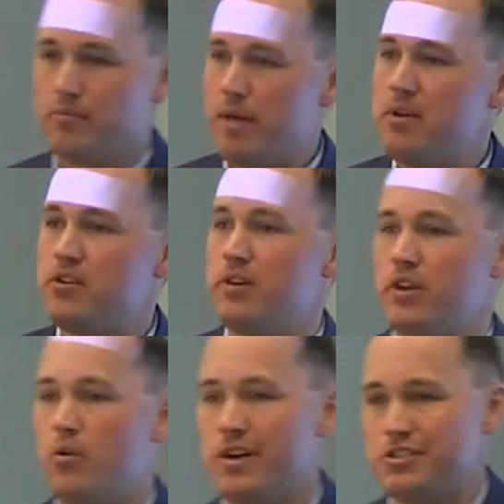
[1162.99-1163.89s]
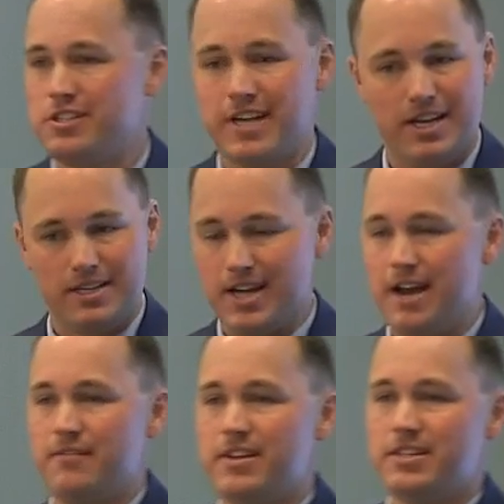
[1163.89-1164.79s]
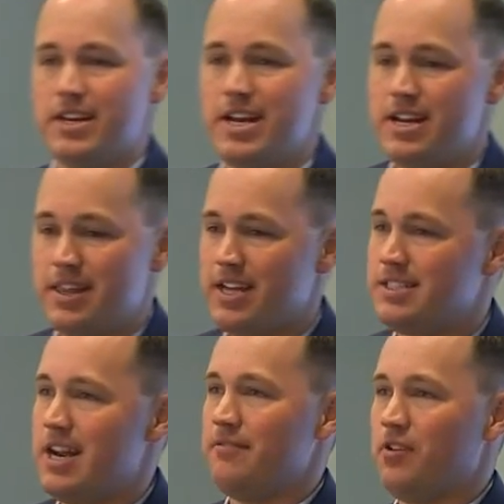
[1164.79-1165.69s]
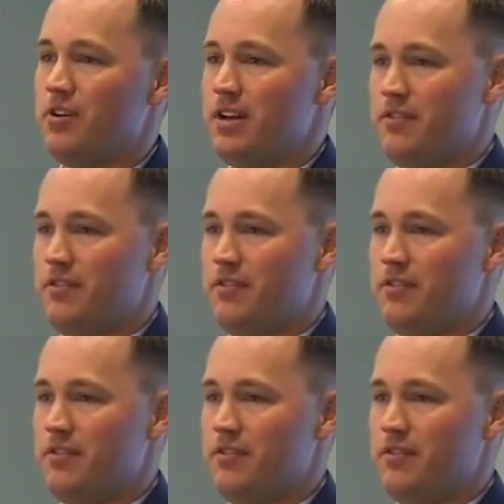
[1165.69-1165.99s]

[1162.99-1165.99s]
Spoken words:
Maybe during the questions I can dive into any things that I've learned.